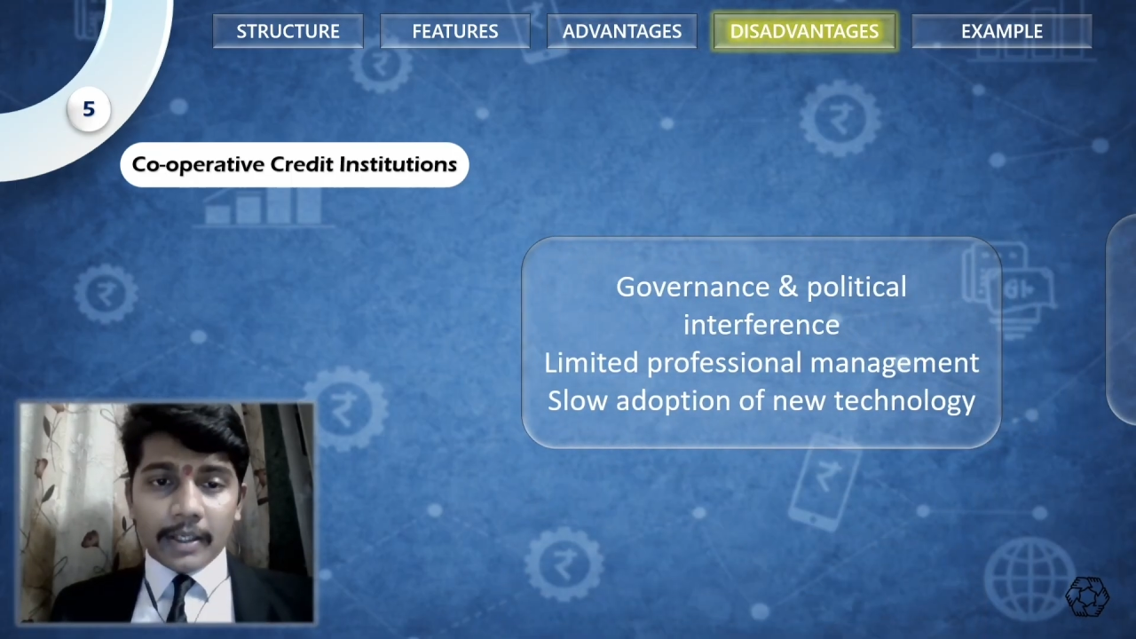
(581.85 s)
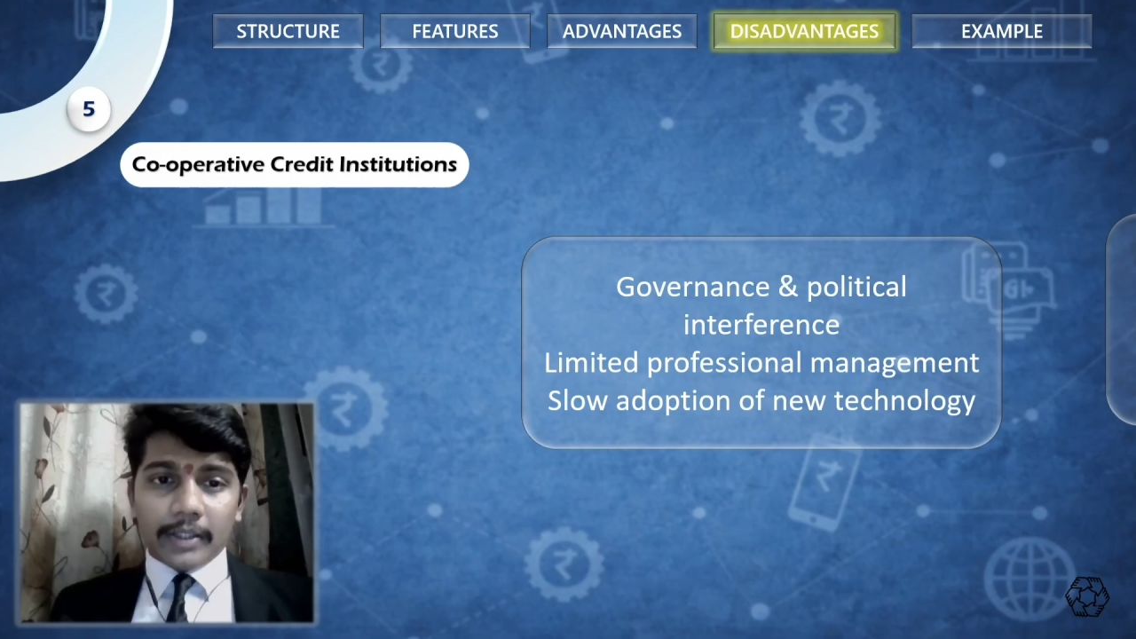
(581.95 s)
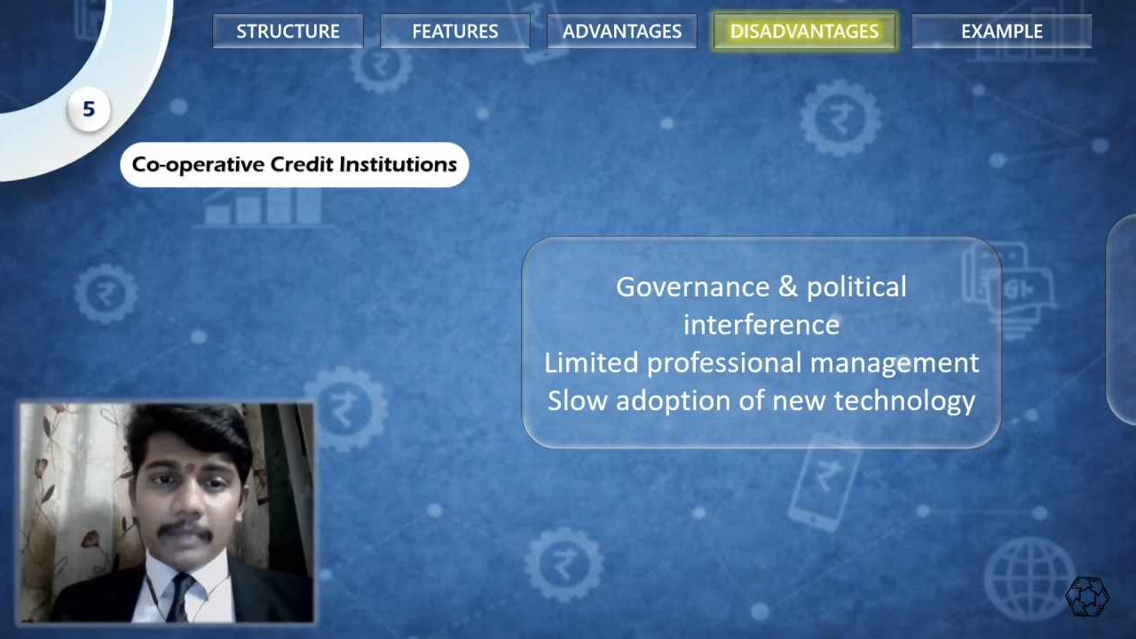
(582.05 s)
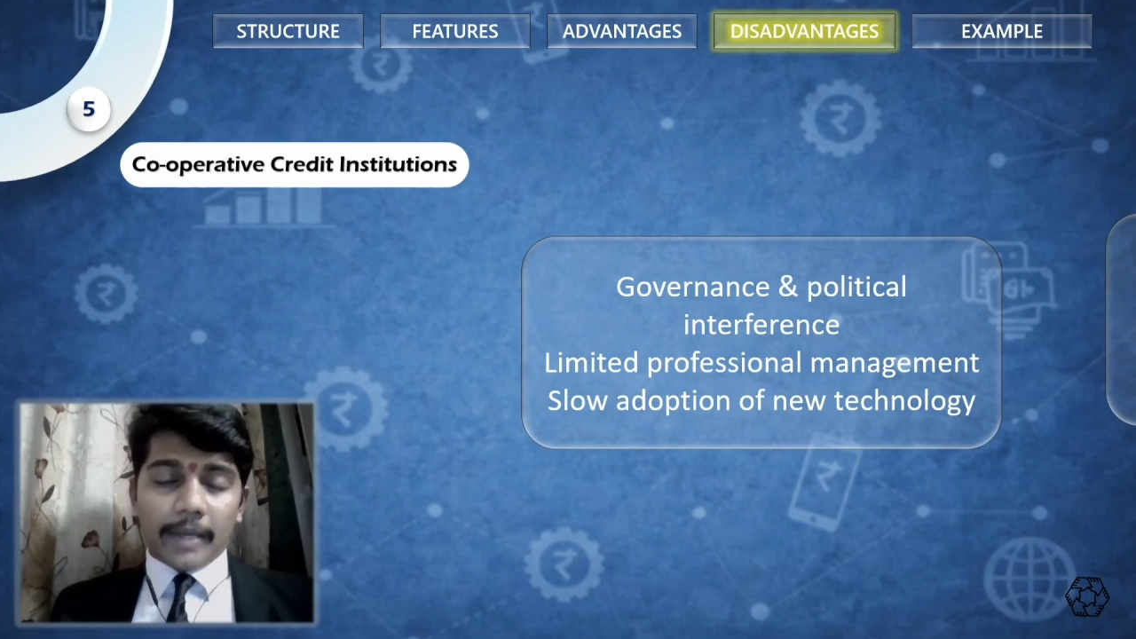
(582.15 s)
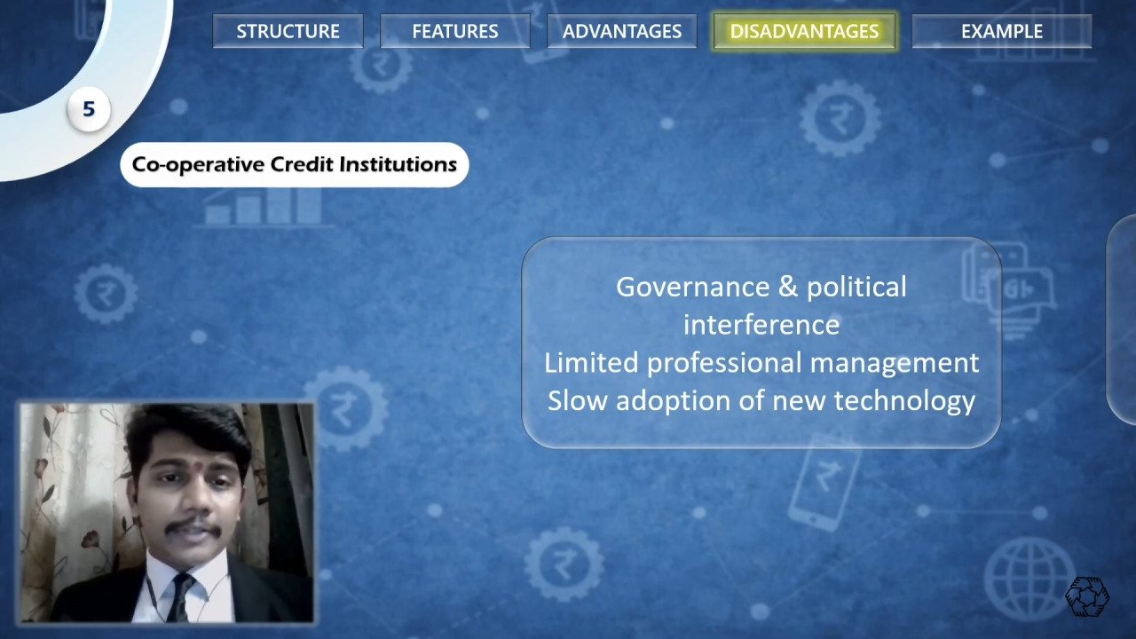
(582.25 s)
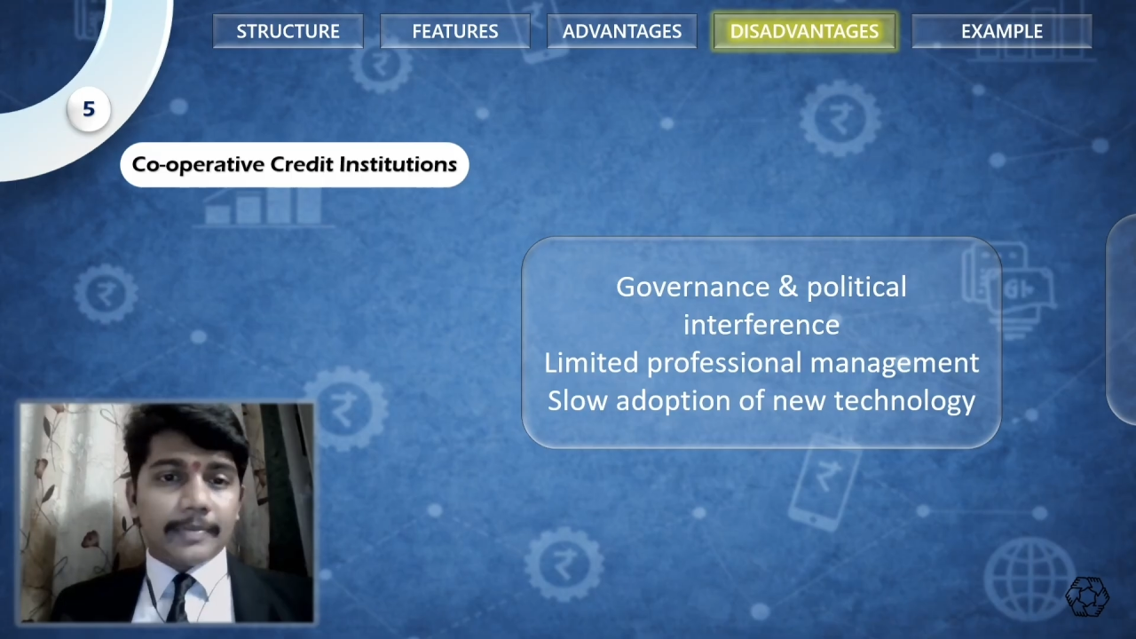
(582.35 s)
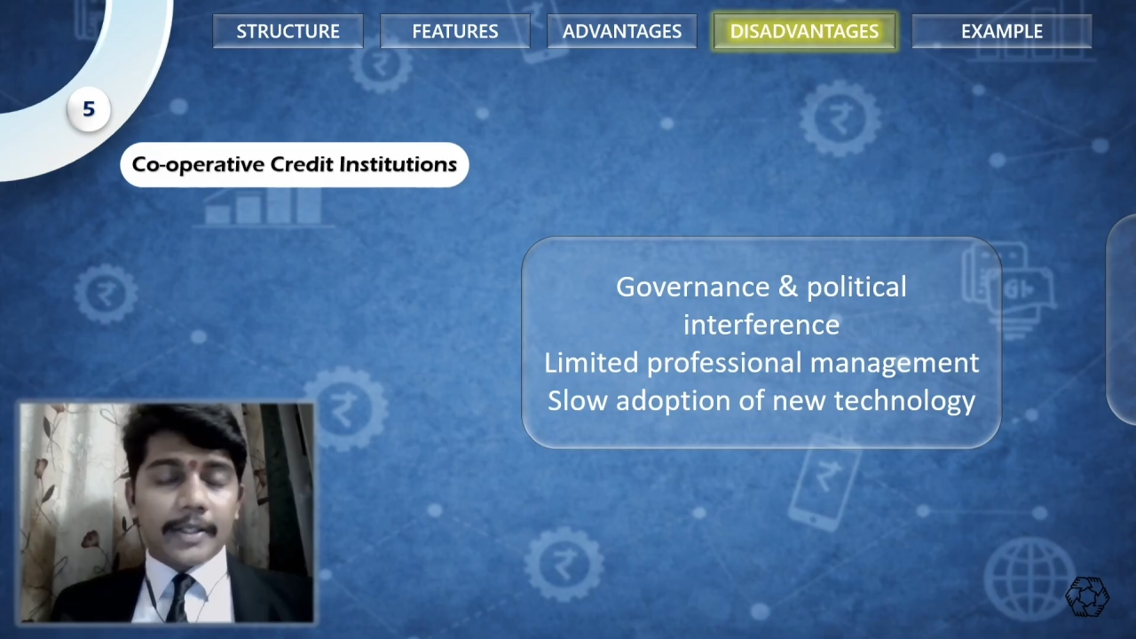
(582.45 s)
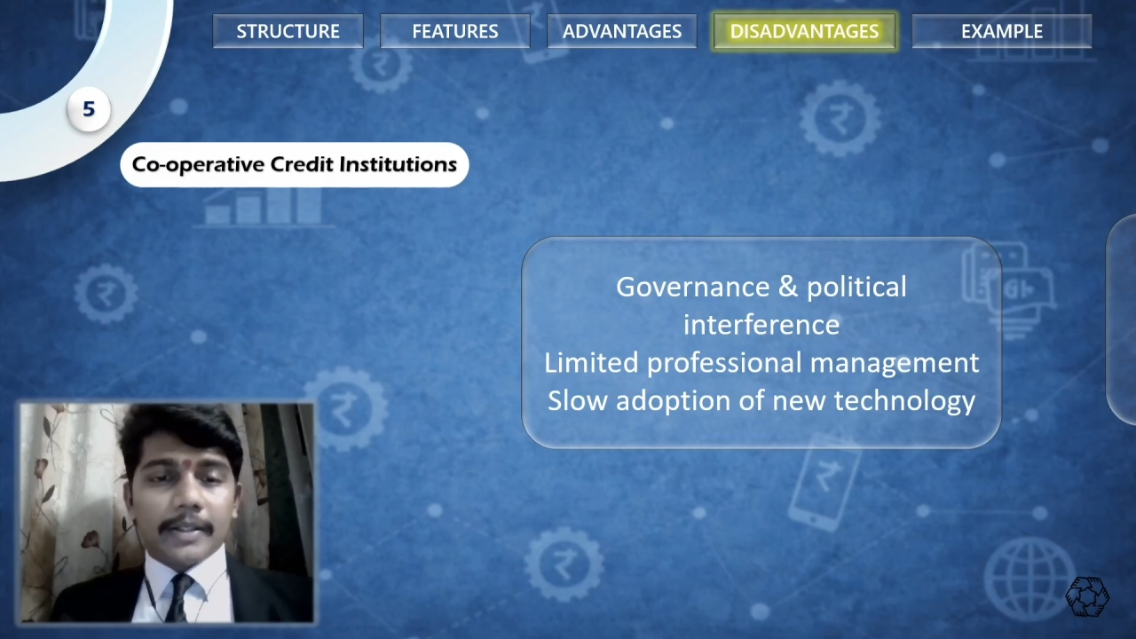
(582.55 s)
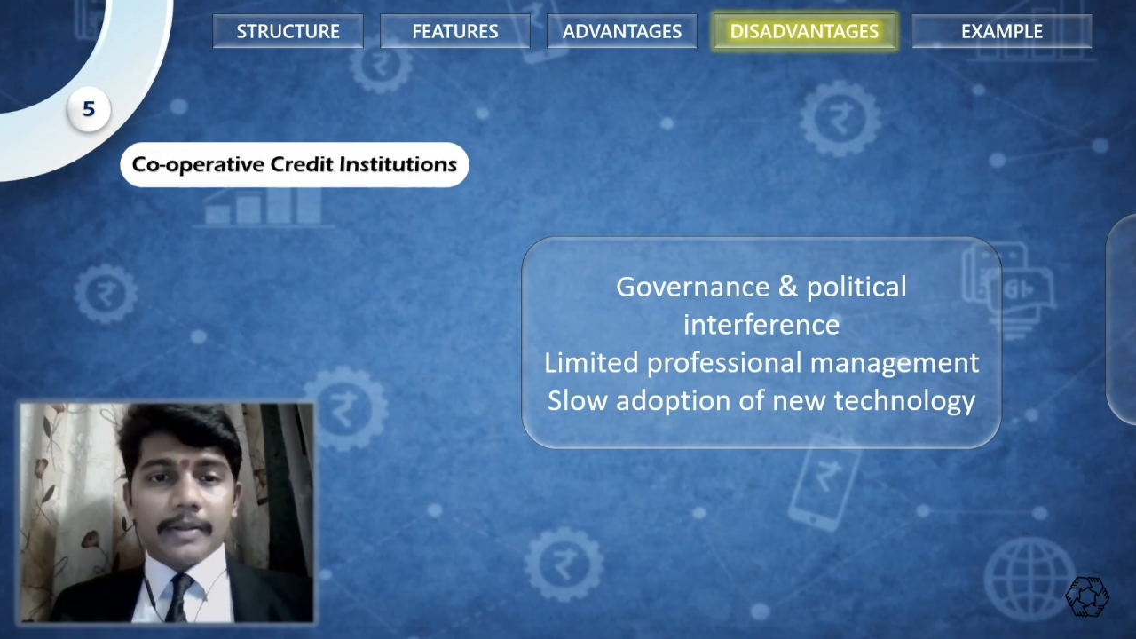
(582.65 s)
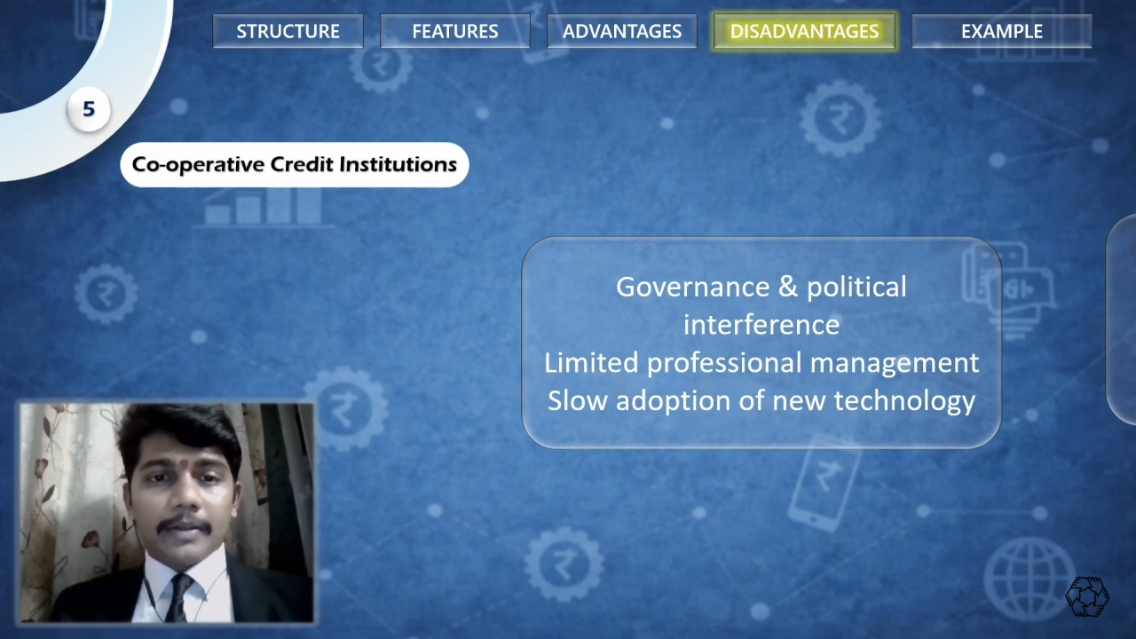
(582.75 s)
The
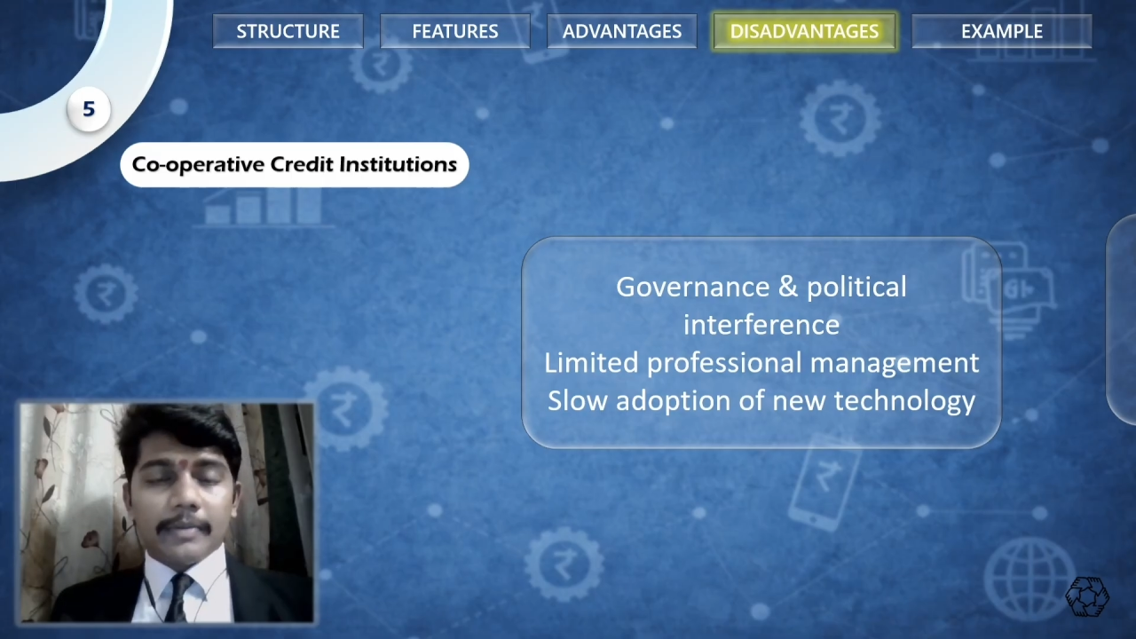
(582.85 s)
management